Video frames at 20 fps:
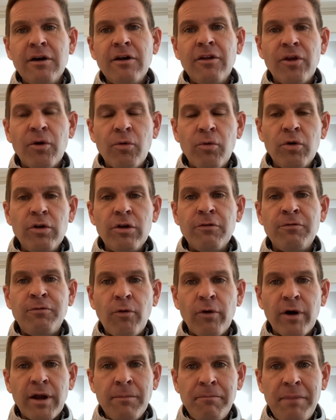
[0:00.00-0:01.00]
The rule of
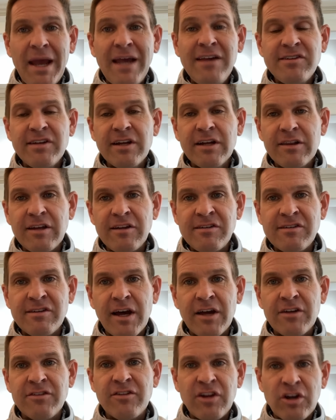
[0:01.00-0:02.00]
40 basically
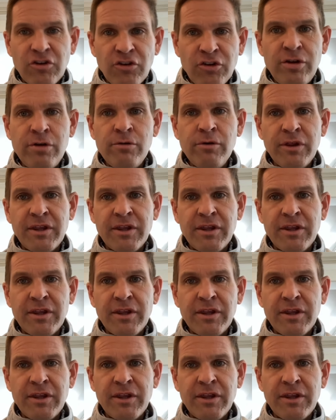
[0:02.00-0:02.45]
says that two